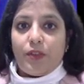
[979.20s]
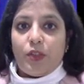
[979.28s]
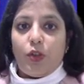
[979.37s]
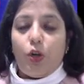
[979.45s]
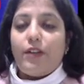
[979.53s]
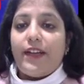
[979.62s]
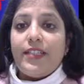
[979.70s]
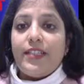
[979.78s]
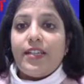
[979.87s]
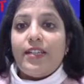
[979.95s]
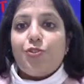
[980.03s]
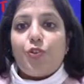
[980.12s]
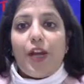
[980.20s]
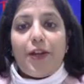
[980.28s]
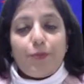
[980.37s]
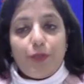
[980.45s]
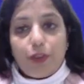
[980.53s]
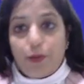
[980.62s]
Alright, so I
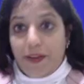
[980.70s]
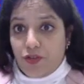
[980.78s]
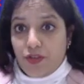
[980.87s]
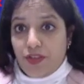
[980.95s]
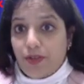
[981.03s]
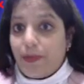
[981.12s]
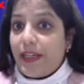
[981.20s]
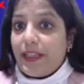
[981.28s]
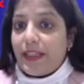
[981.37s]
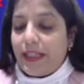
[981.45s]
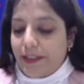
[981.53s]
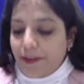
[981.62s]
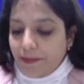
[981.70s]
hope the question is pretty clear.